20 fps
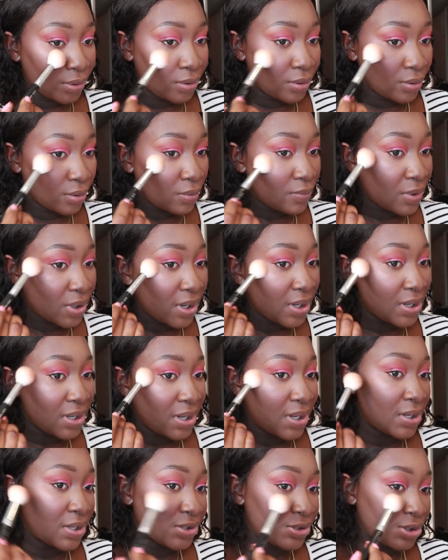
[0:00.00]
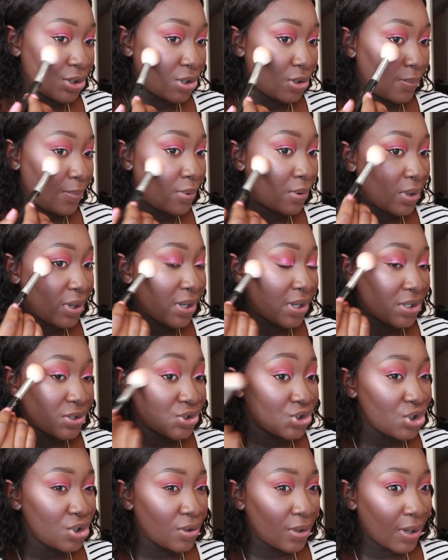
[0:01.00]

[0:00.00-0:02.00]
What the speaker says: You know, what kind of energy are you pulling into